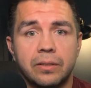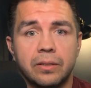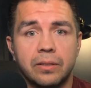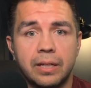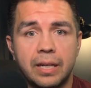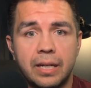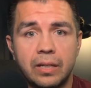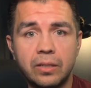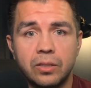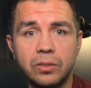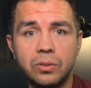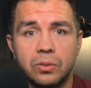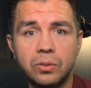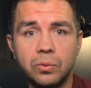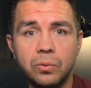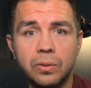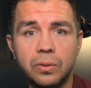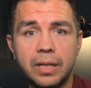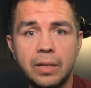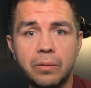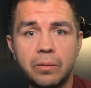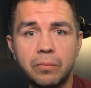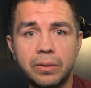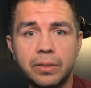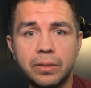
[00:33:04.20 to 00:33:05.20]
and how to do
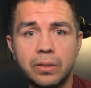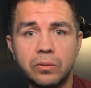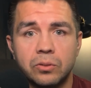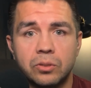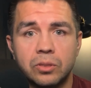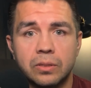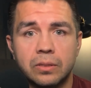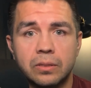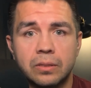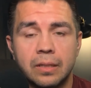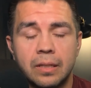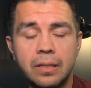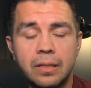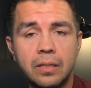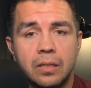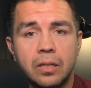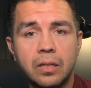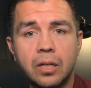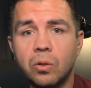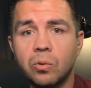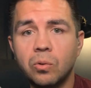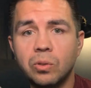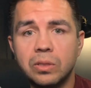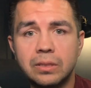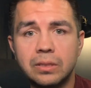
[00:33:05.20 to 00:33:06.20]
that without just
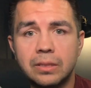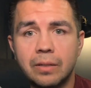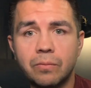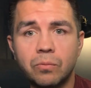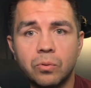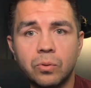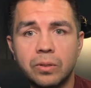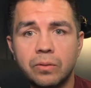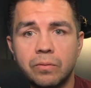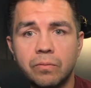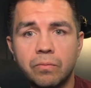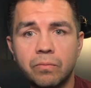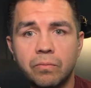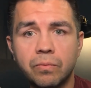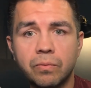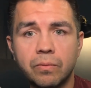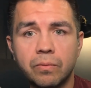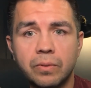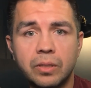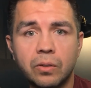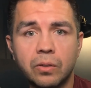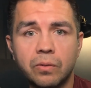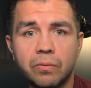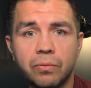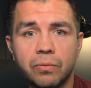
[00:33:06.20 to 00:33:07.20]
always everyone
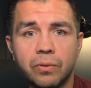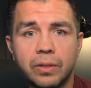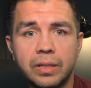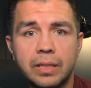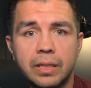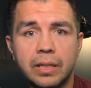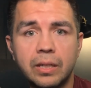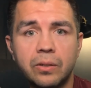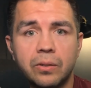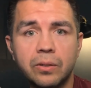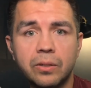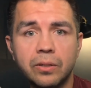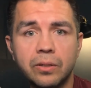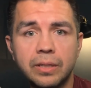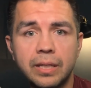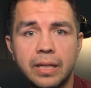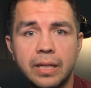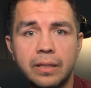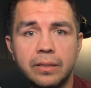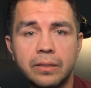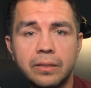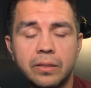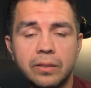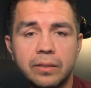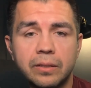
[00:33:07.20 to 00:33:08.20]
freaking out or
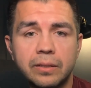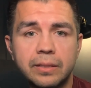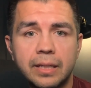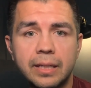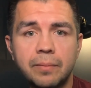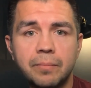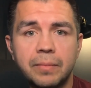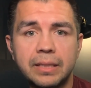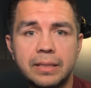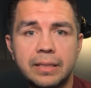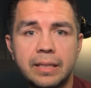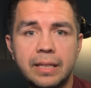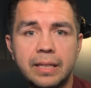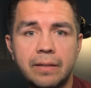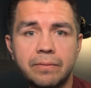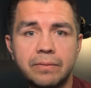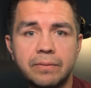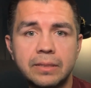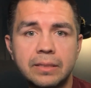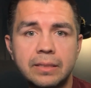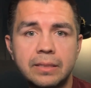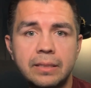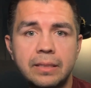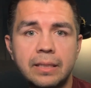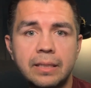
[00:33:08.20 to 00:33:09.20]
yelling all the time. Like they have
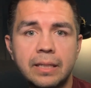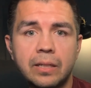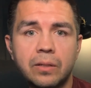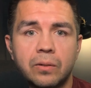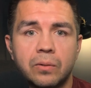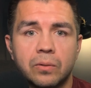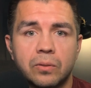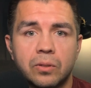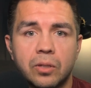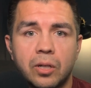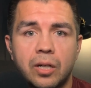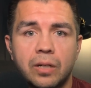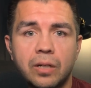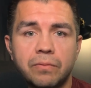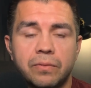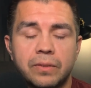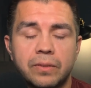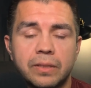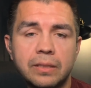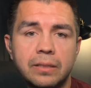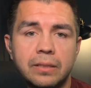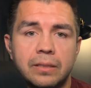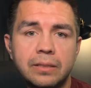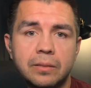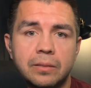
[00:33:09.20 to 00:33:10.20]
to see how
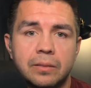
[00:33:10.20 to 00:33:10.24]
conflict needs